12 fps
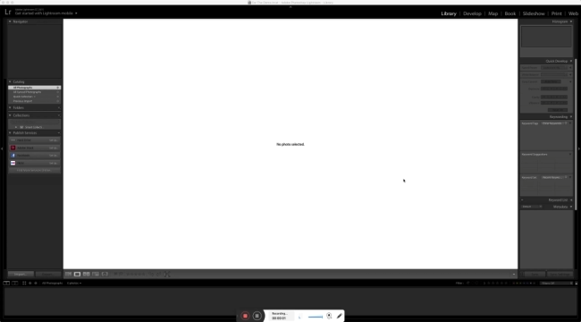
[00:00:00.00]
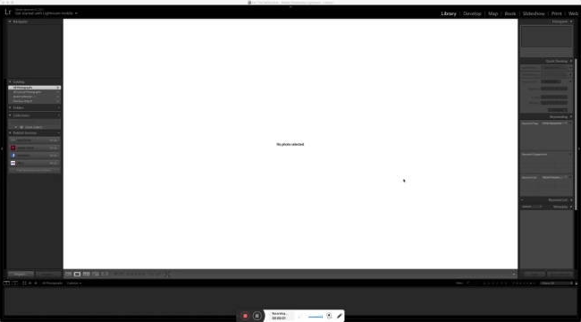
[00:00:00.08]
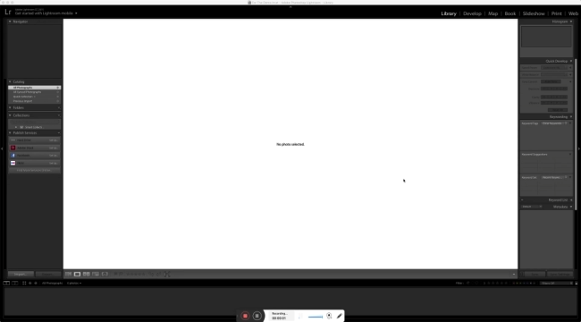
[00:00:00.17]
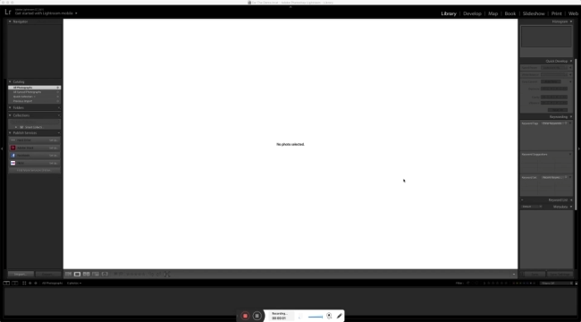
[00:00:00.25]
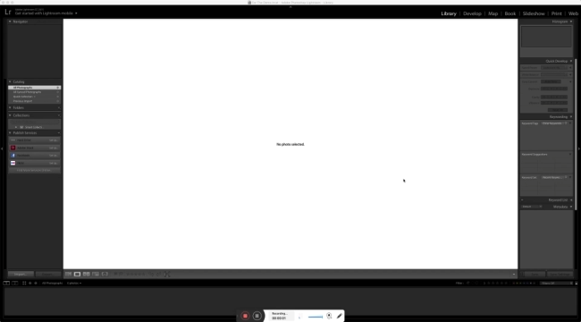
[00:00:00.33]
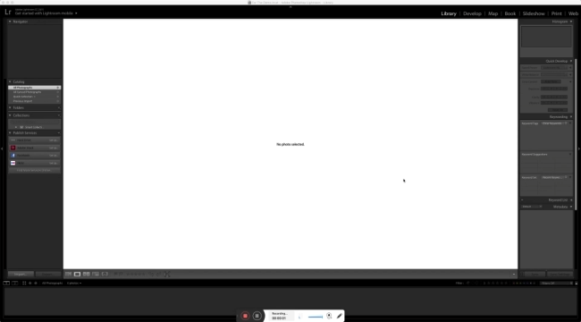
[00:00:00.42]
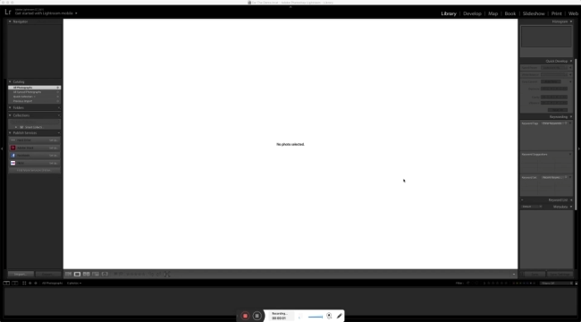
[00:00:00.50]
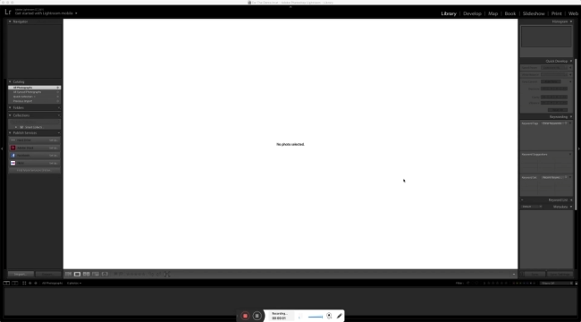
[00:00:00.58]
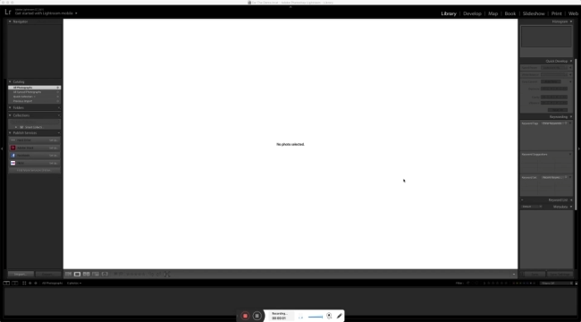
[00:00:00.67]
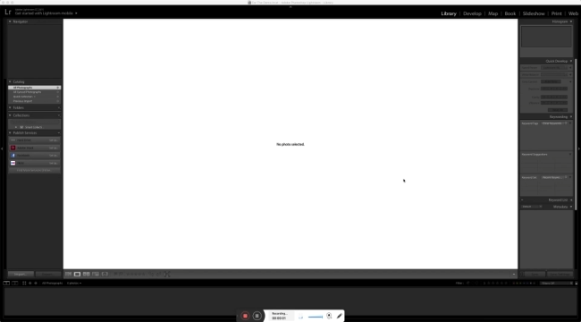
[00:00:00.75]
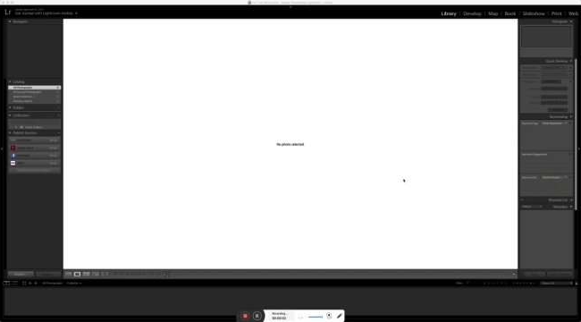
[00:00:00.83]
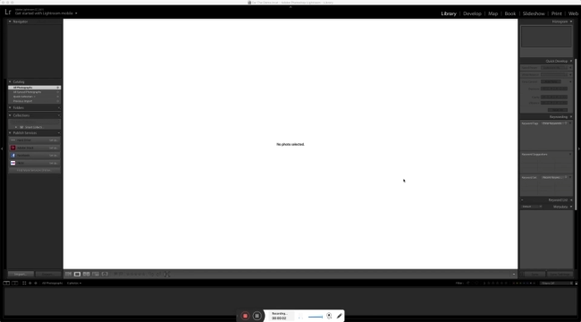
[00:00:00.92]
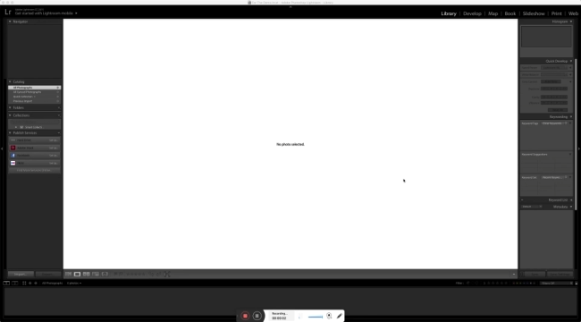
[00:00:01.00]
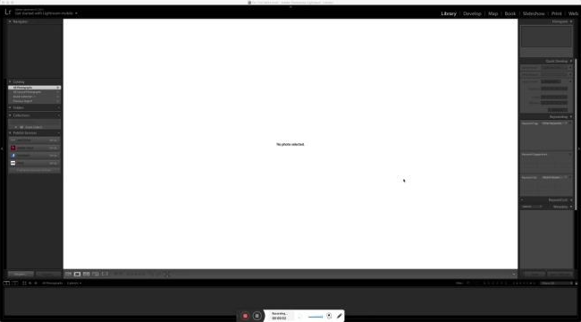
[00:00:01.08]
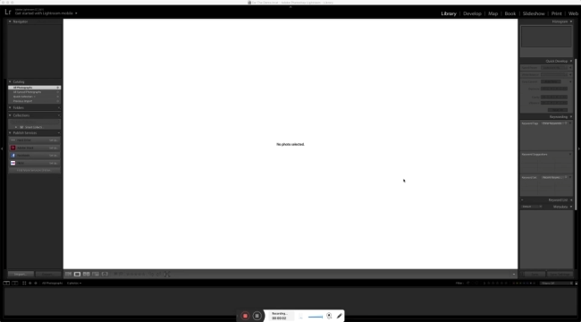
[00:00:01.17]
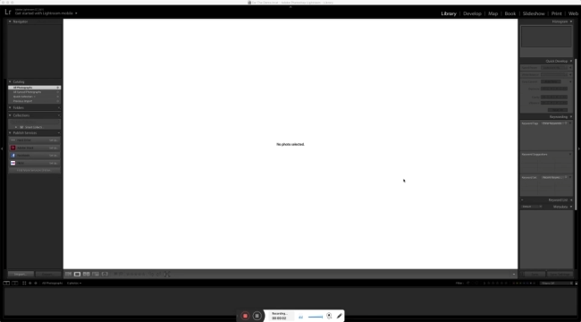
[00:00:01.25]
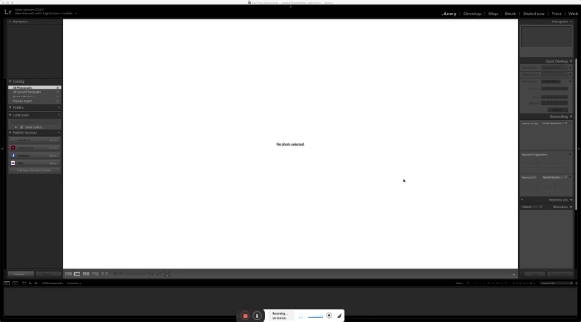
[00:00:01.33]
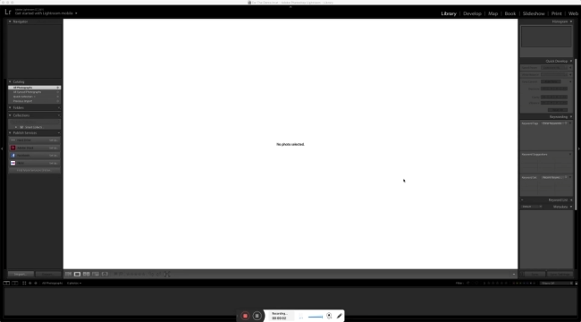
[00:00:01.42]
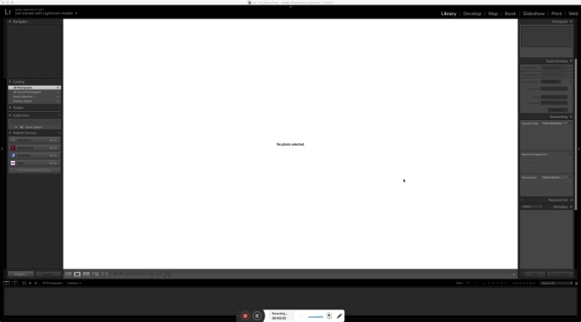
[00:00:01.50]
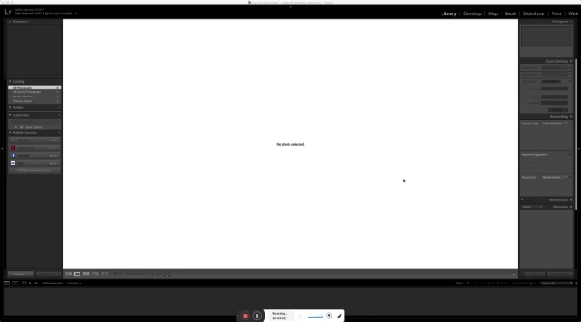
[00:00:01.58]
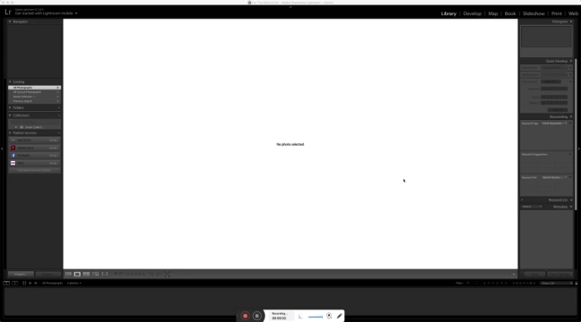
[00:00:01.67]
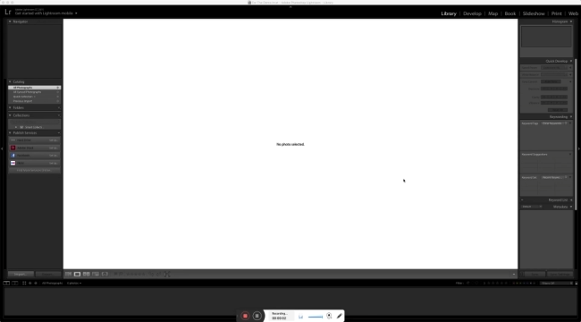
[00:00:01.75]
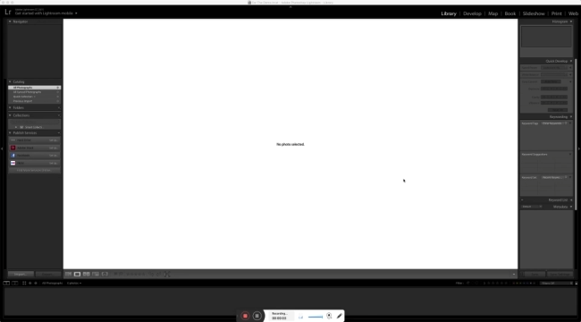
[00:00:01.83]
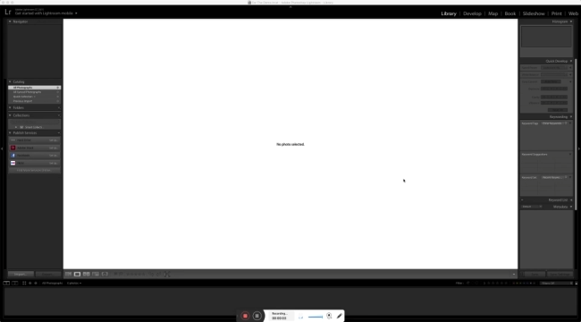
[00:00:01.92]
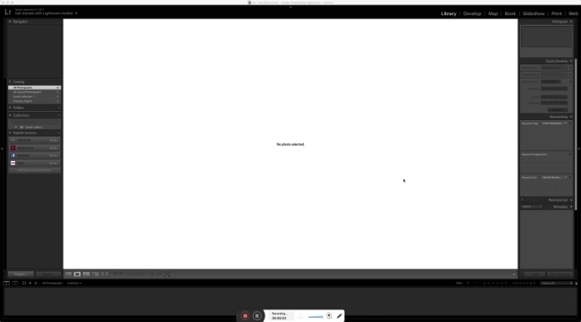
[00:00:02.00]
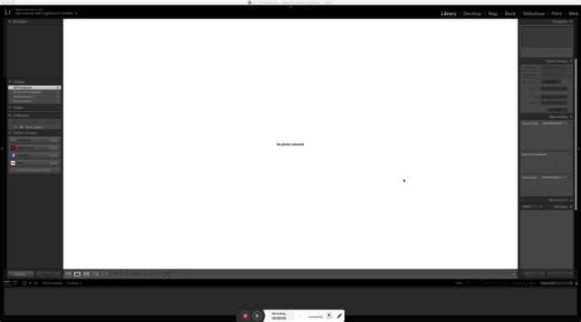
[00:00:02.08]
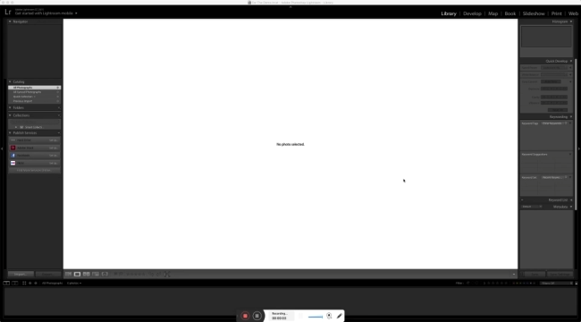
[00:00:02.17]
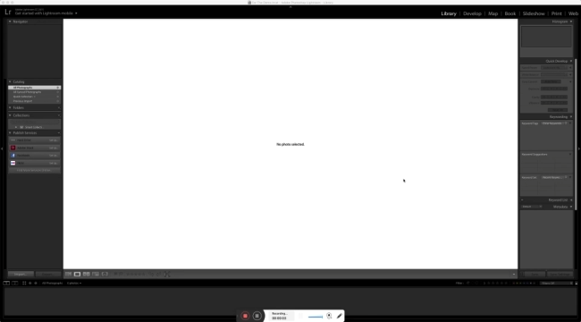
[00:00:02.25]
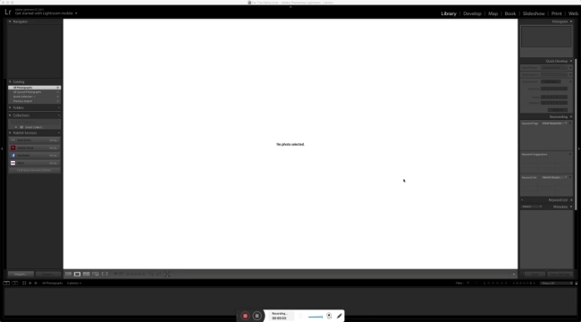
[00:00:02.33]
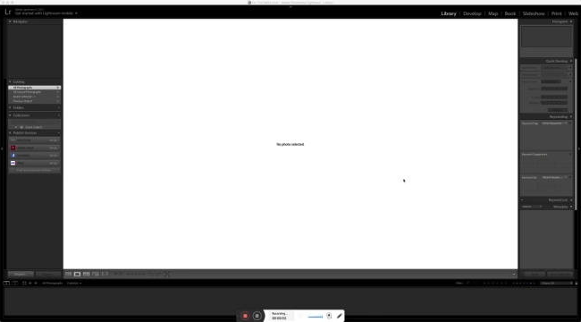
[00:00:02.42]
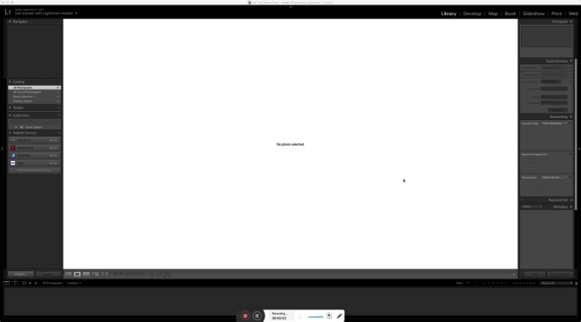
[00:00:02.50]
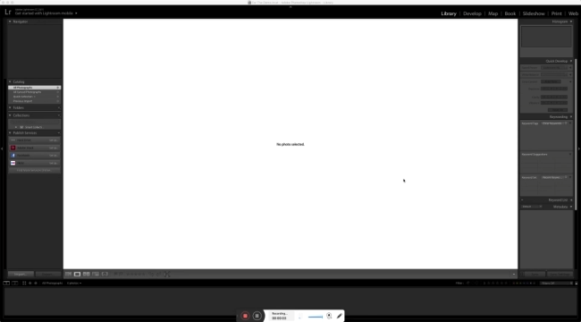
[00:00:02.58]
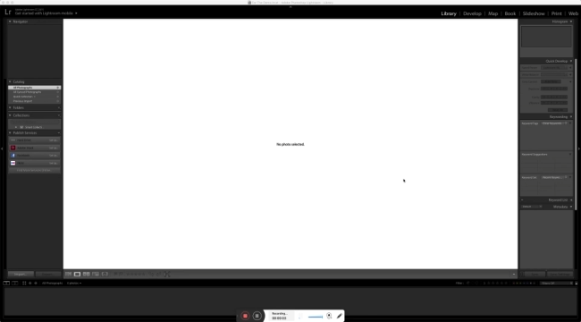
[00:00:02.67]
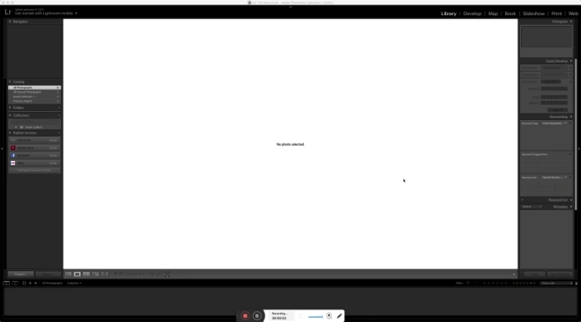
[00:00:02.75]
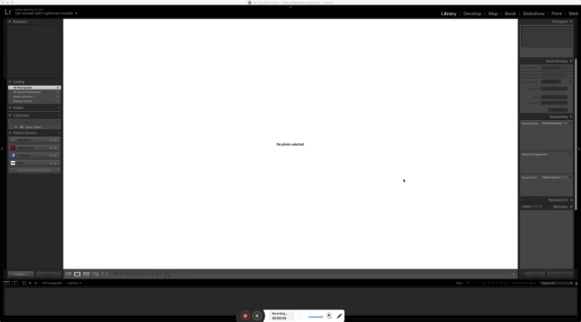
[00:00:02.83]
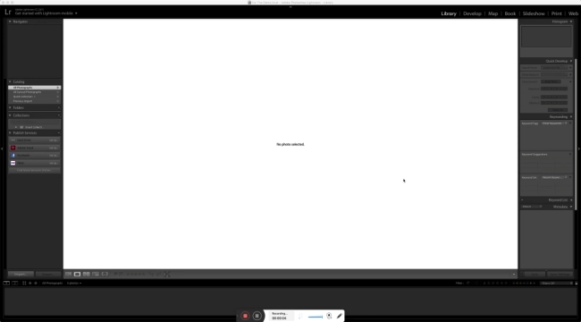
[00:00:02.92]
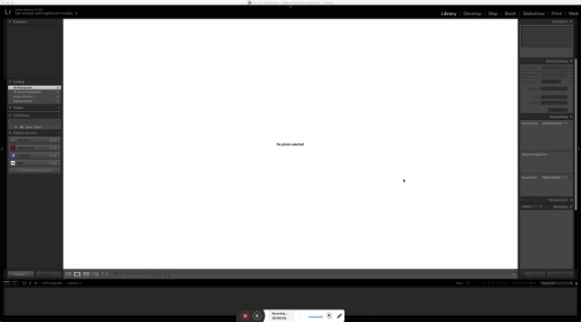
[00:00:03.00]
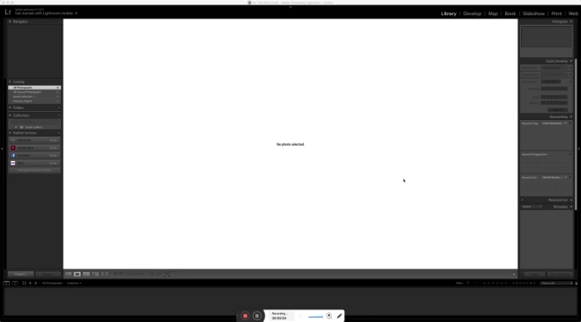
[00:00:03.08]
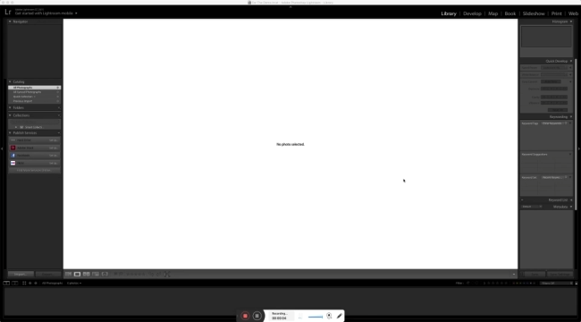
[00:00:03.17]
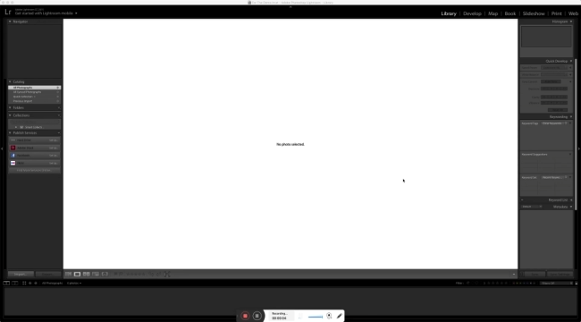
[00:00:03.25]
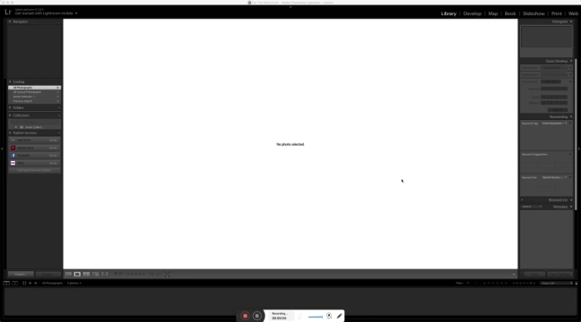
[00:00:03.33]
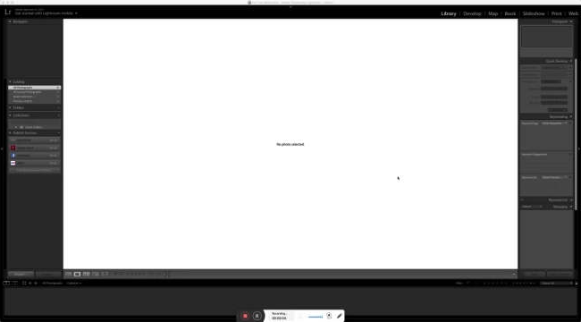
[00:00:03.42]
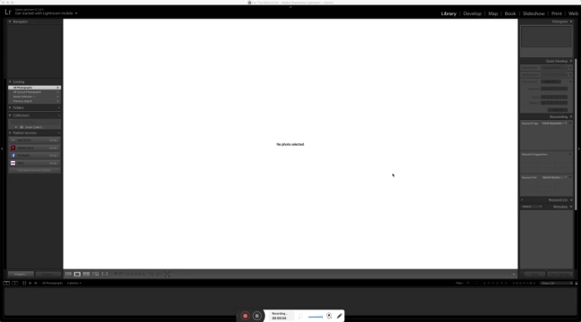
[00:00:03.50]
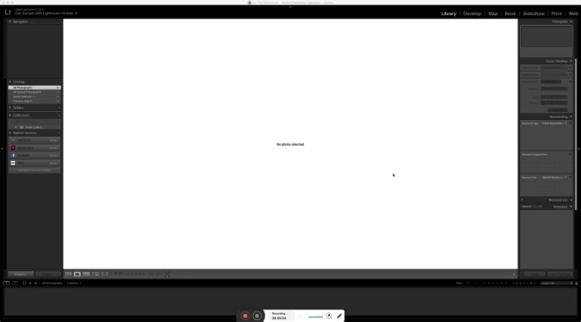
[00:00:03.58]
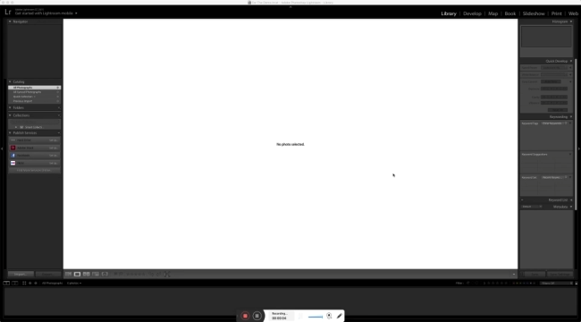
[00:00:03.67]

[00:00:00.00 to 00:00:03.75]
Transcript: [unreadable: no face in view]